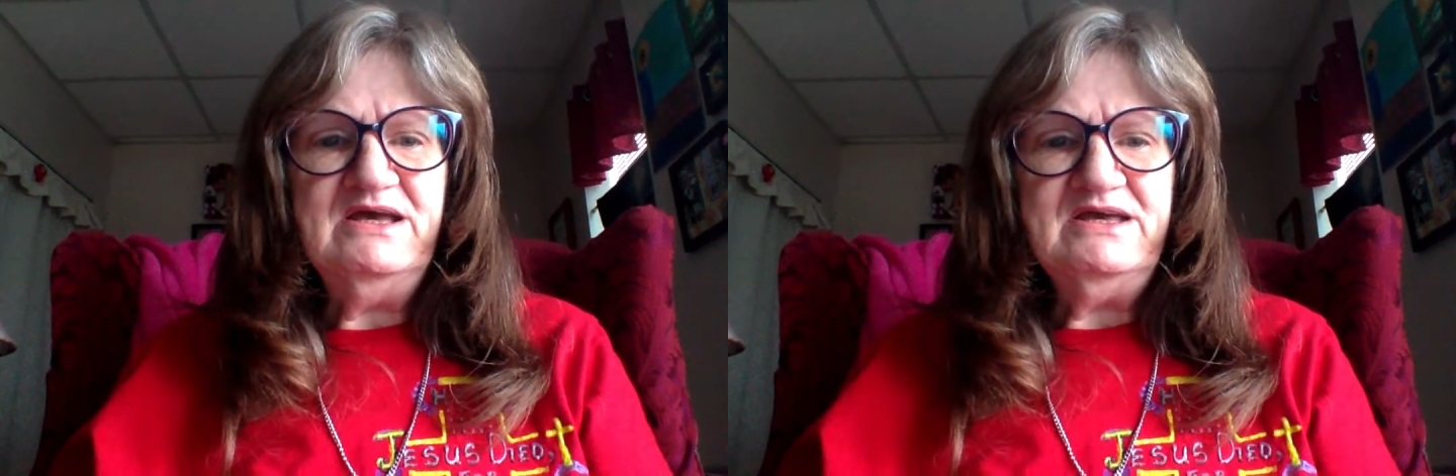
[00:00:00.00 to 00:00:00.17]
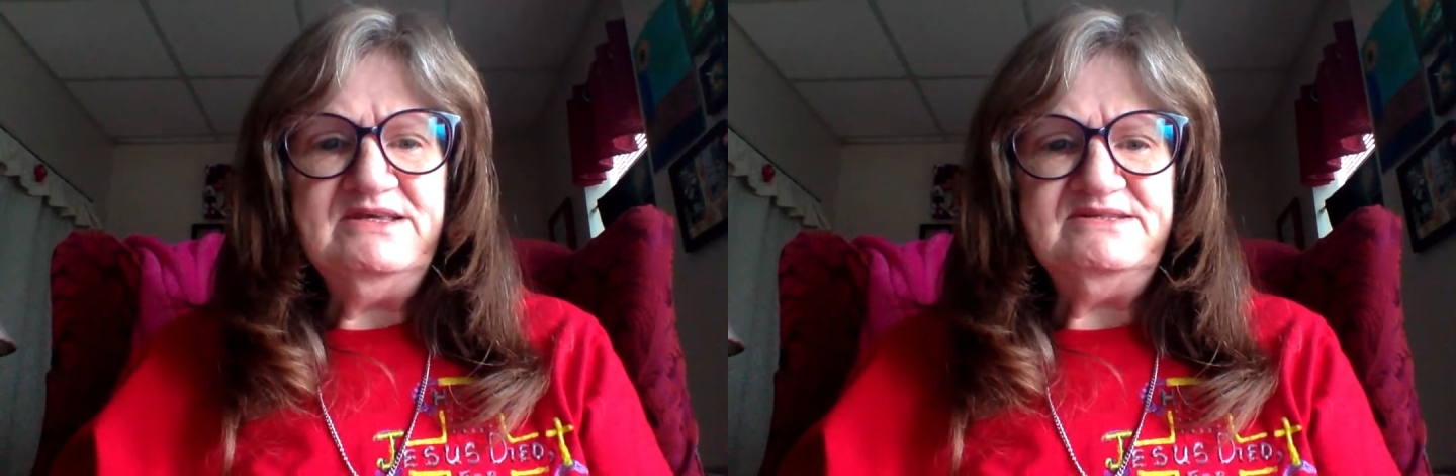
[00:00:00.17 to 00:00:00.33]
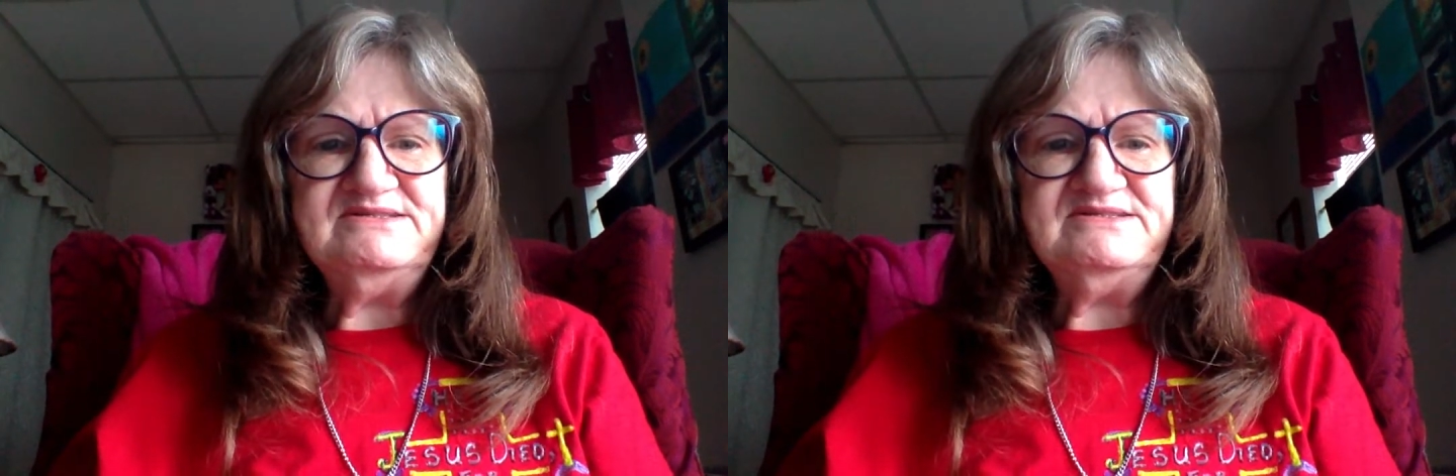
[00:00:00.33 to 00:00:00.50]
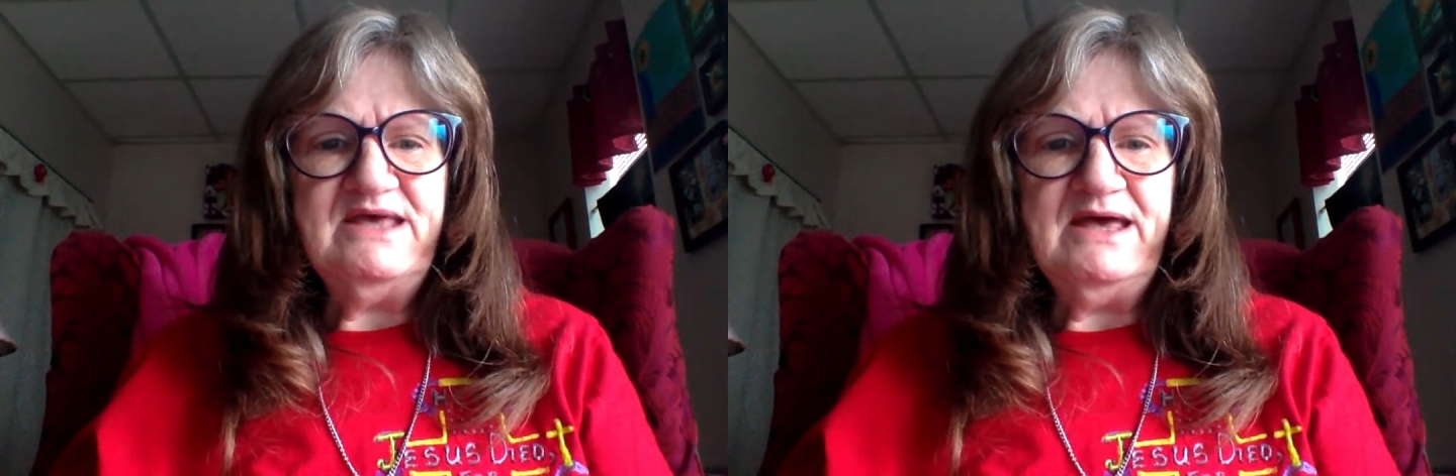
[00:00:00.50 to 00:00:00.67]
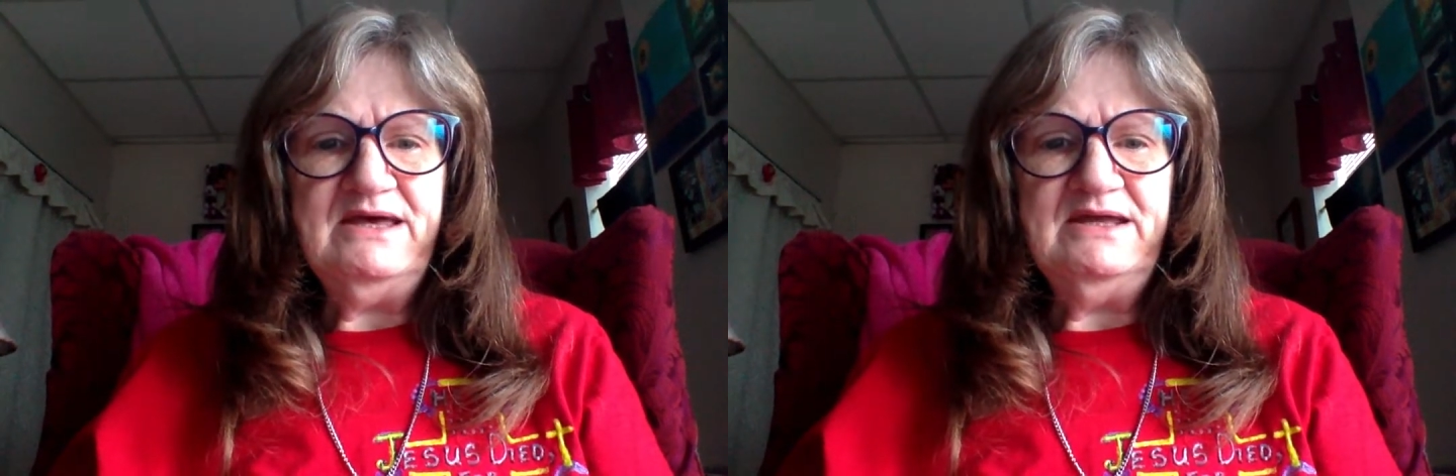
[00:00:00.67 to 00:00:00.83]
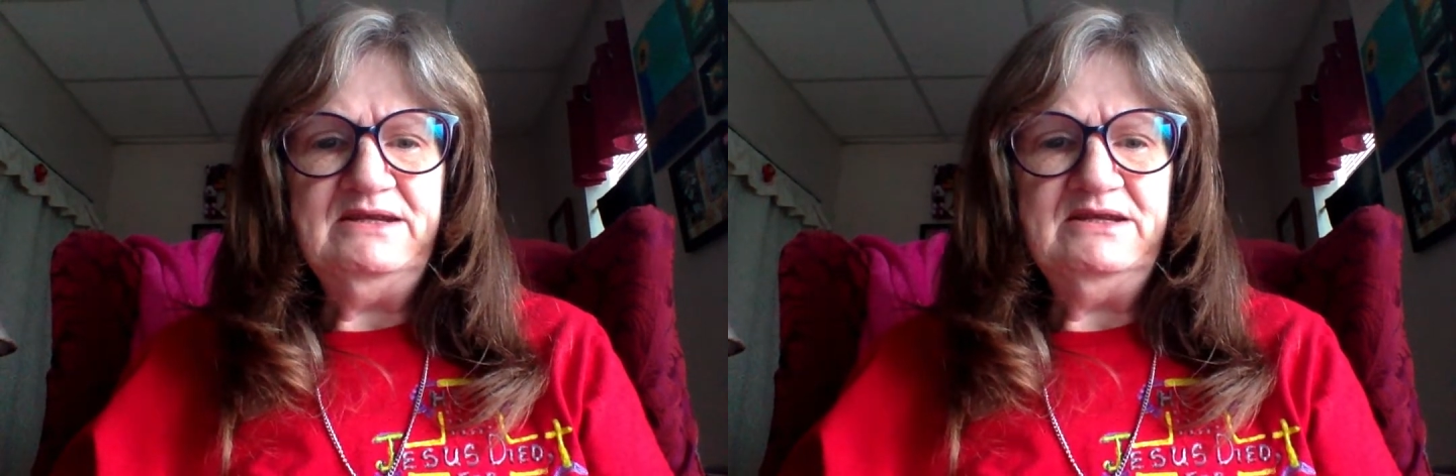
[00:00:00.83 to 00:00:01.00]
he
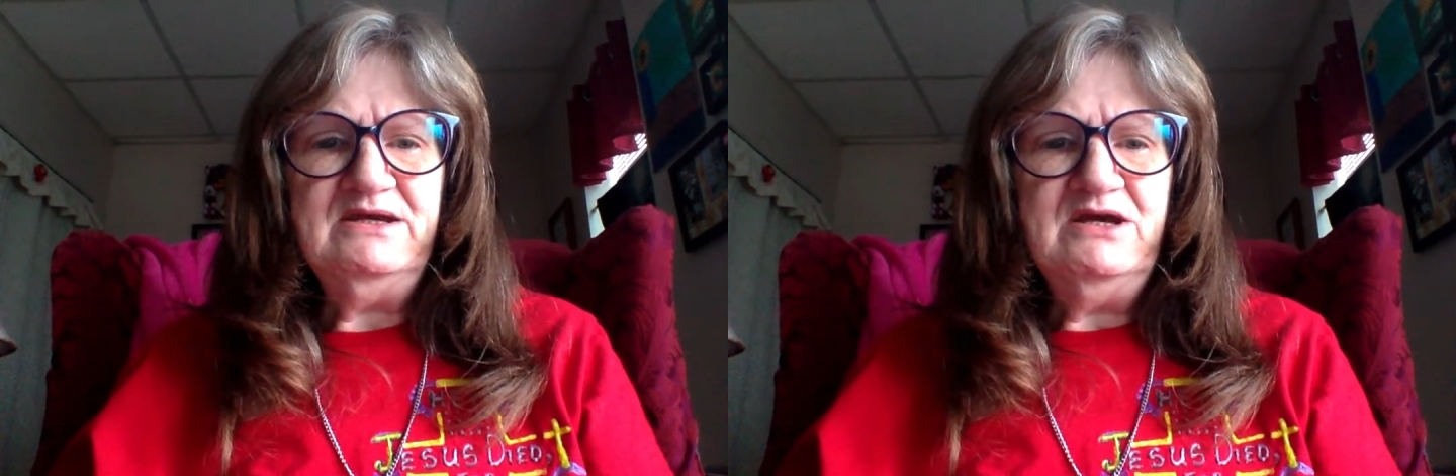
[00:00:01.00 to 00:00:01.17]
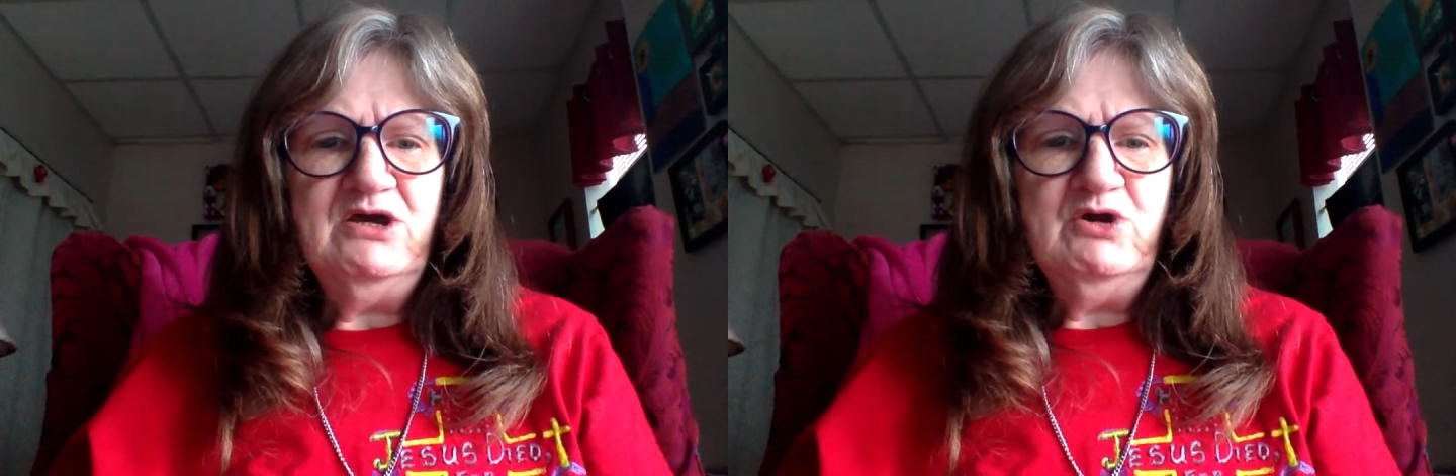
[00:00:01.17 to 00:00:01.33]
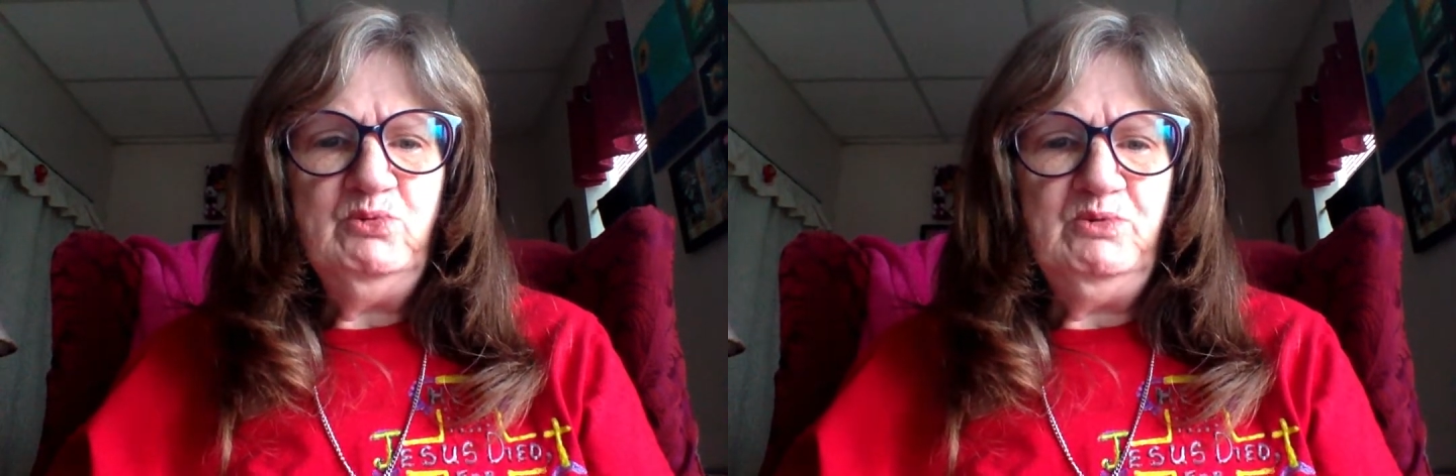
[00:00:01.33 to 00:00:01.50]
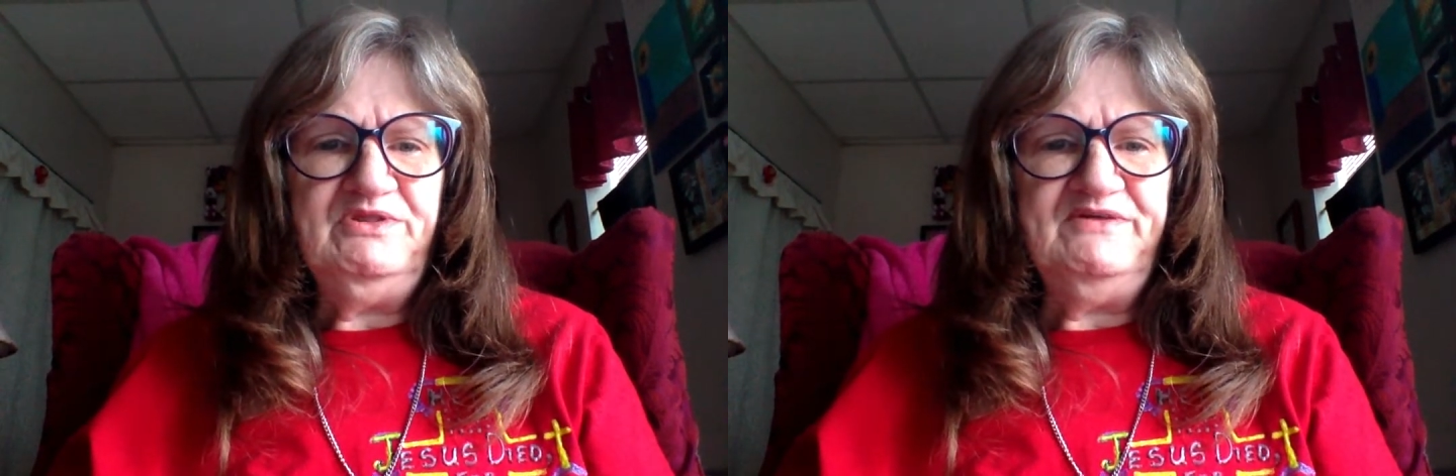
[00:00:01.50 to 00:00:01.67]
said with